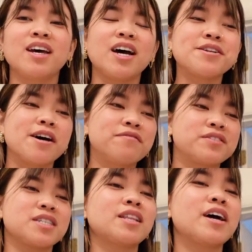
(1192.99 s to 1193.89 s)

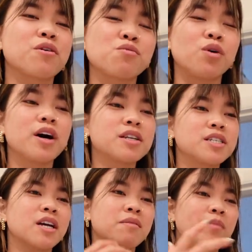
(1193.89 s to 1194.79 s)
enough to like want
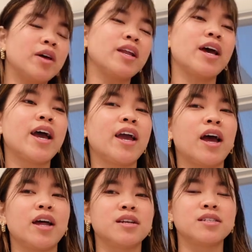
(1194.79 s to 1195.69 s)
to commit
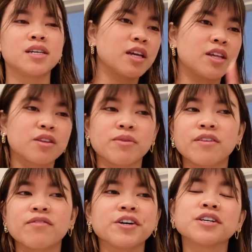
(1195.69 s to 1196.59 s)
and get the
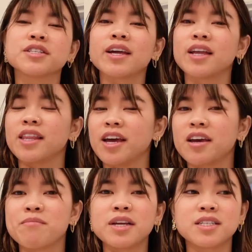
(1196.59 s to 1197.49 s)
refills and like
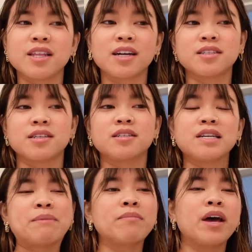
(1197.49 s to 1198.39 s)
commit to that
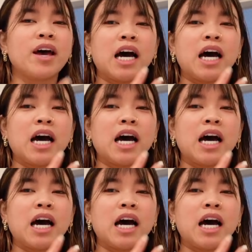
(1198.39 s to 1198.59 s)
system.